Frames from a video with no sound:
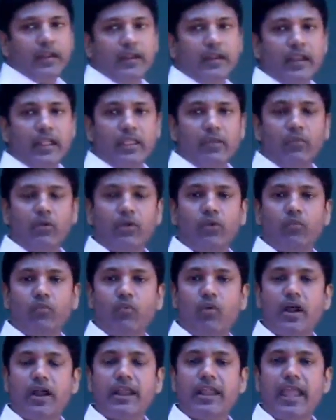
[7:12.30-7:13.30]
In other words,
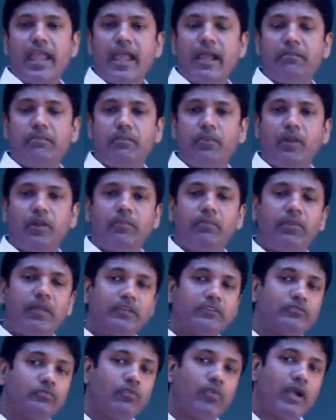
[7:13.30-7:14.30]
1 apple
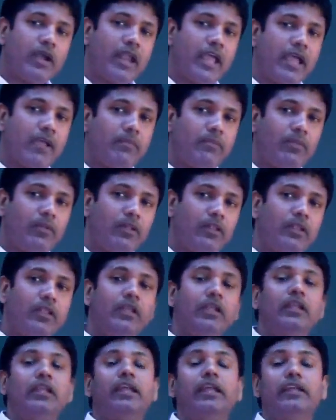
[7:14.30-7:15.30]
plus 1 apple.
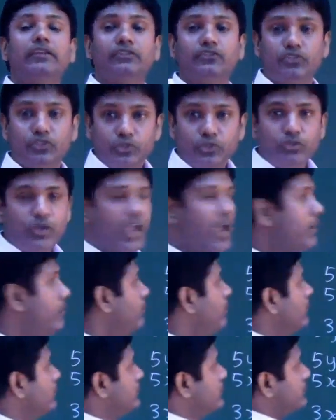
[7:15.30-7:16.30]
It's 2 apples.